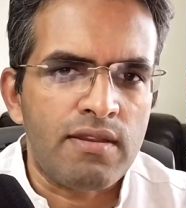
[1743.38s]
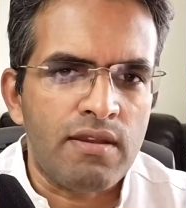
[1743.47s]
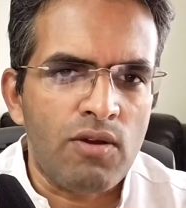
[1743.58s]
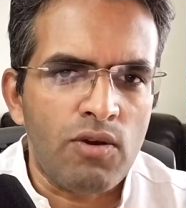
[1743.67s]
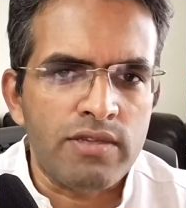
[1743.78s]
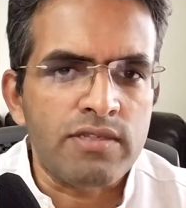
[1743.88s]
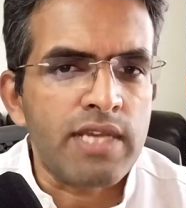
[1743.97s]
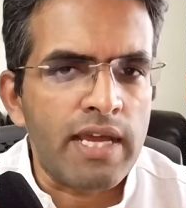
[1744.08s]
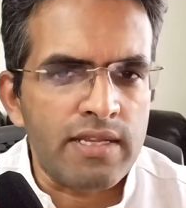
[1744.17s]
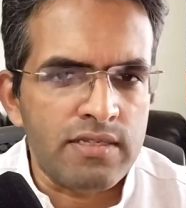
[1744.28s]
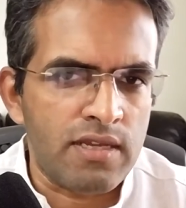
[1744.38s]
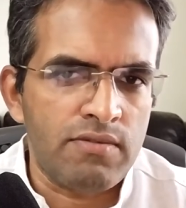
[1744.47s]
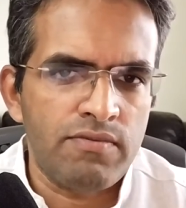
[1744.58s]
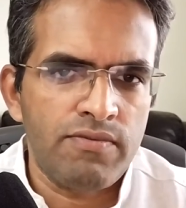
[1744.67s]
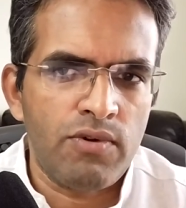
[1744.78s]
or is challenging
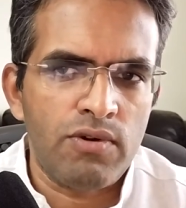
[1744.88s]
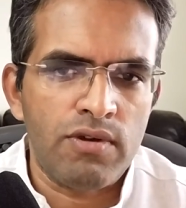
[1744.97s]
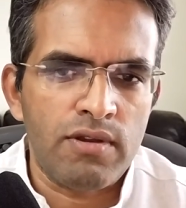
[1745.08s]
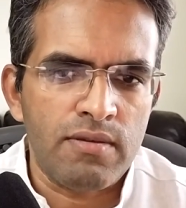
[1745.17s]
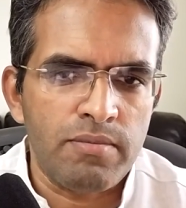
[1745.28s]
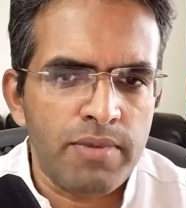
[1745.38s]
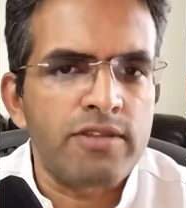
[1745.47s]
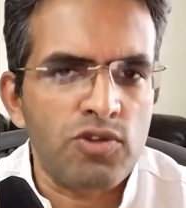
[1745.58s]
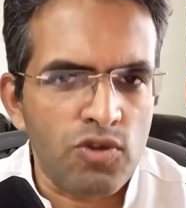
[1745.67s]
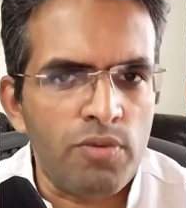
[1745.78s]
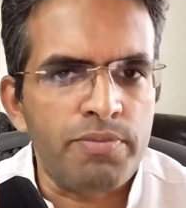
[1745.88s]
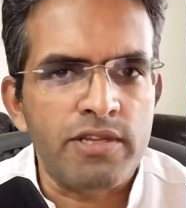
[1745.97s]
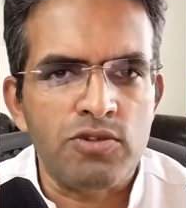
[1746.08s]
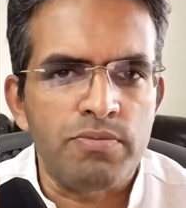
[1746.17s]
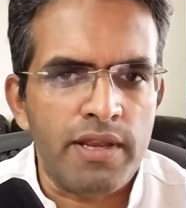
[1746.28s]
for brands or corporates to
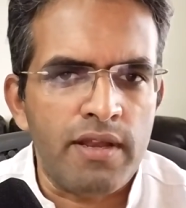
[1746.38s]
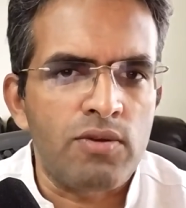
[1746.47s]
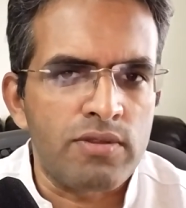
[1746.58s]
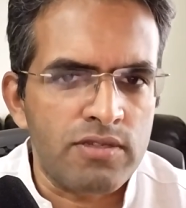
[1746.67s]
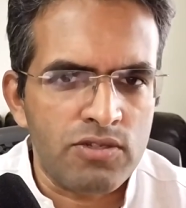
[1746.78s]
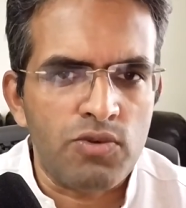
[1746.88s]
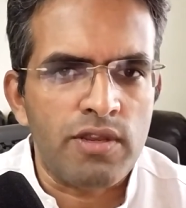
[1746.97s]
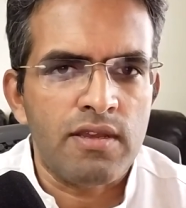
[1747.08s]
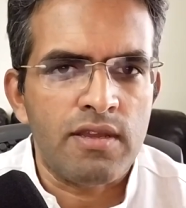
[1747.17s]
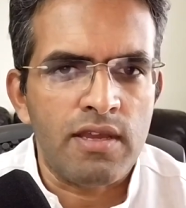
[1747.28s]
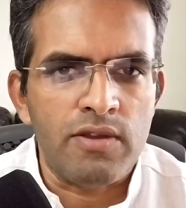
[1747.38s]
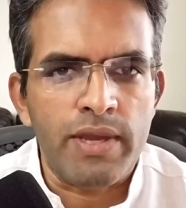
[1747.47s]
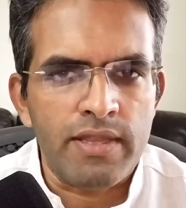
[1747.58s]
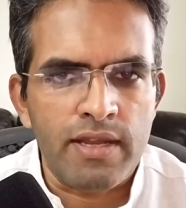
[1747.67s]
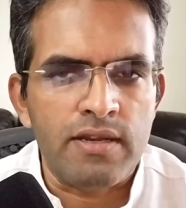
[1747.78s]
bring out this story in a way
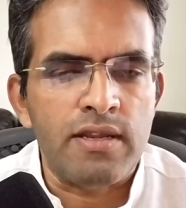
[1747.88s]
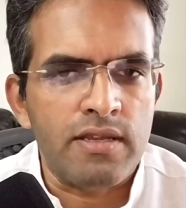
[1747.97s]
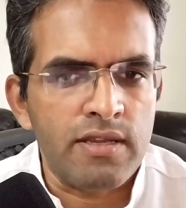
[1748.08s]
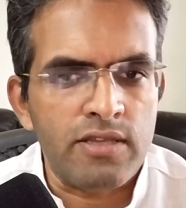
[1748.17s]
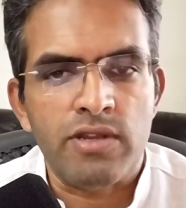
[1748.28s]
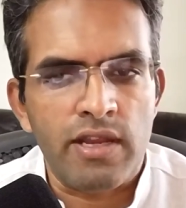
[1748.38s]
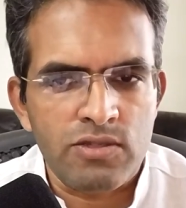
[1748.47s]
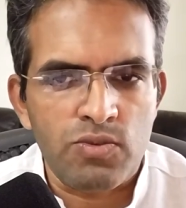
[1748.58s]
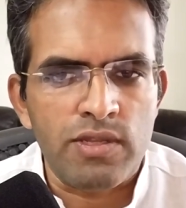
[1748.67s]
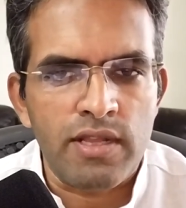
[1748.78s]
that resonates with, like,